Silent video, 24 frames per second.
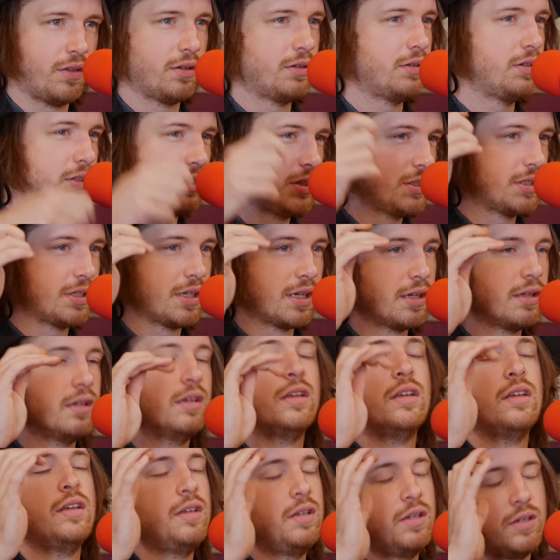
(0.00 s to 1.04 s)
They're just like
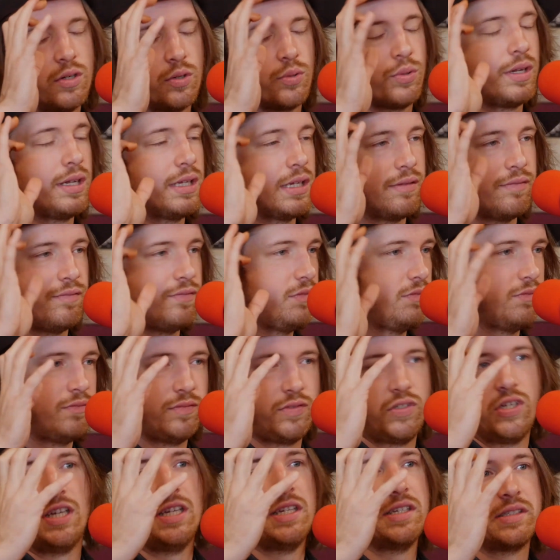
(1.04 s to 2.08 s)
creative
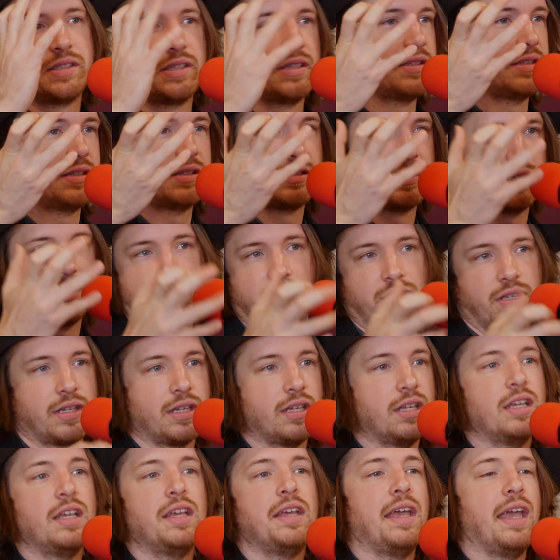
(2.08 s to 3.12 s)
geniuses, essentially.